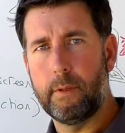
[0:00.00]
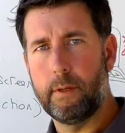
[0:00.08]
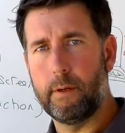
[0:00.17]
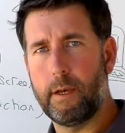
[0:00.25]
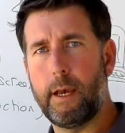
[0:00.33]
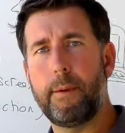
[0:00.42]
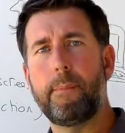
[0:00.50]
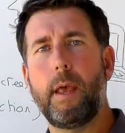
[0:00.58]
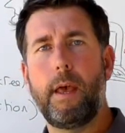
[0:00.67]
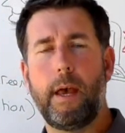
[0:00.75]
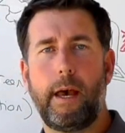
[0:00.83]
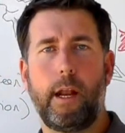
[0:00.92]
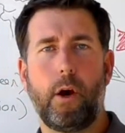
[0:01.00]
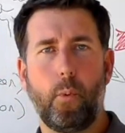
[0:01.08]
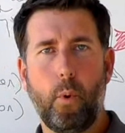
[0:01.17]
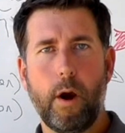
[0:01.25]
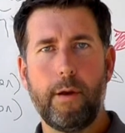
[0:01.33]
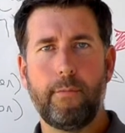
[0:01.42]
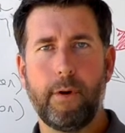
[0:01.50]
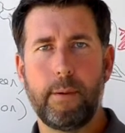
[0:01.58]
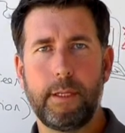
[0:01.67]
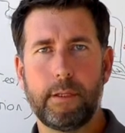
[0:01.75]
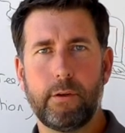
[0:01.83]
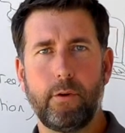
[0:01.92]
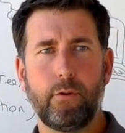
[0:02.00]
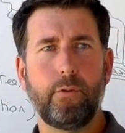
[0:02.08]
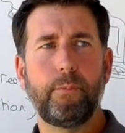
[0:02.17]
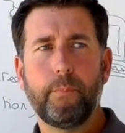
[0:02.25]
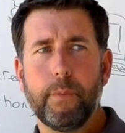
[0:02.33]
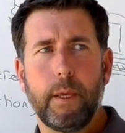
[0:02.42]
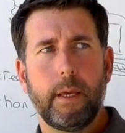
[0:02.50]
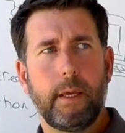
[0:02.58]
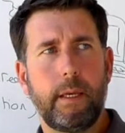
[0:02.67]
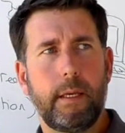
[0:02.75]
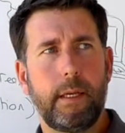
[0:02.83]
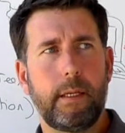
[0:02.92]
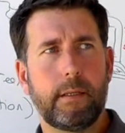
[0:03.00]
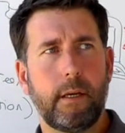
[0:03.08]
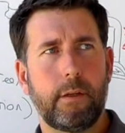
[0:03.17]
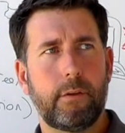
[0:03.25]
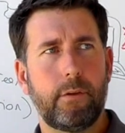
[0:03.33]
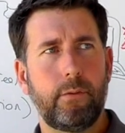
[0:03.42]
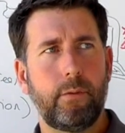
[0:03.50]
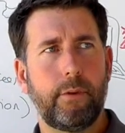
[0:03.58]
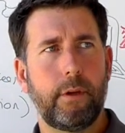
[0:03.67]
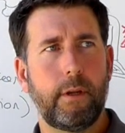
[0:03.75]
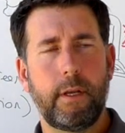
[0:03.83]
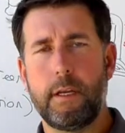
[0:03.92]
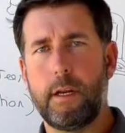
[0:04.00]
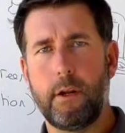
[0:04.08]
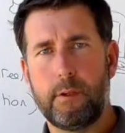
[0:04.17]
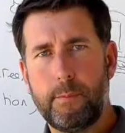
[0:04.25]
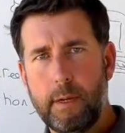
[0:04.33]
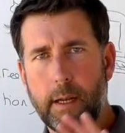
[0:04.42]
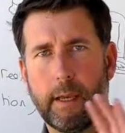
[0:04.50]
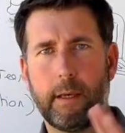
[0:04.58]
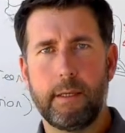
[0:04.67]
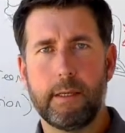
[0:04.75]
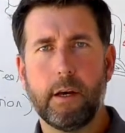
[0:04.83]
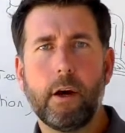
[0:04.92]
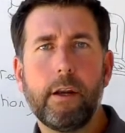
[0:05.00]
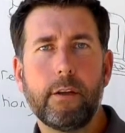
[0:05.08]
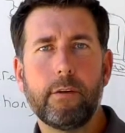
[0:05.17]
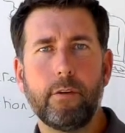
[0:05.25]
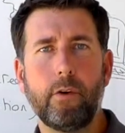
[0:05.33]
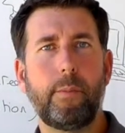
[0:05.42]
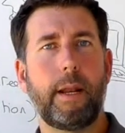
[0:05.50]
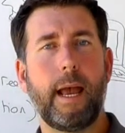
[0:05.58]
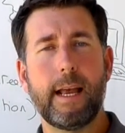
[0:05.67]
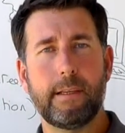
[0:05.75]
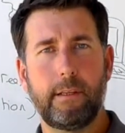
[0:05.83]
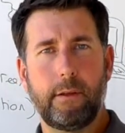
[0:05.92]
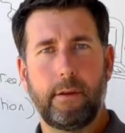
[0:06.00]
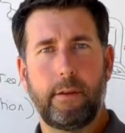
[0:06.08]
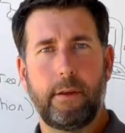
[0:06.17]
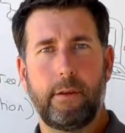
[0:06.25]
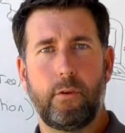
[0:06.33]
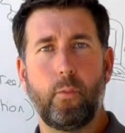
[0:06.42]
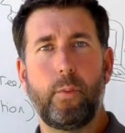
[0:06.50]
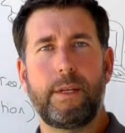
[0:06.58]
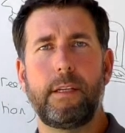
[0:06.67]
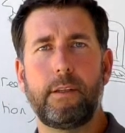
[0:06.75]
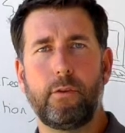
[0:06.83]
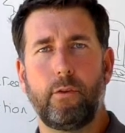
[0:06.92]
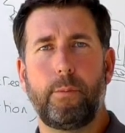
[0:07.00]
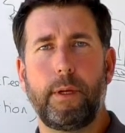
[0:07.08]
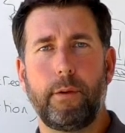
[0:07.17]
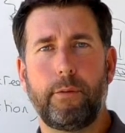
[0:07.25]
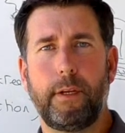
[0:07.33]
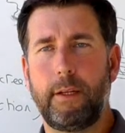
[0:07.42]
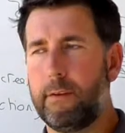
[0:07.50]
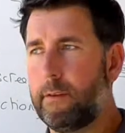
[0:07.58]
Okay, and a wireframing tool is a tool that is a bit like a design tool, but it has a lot of the widgets all built in.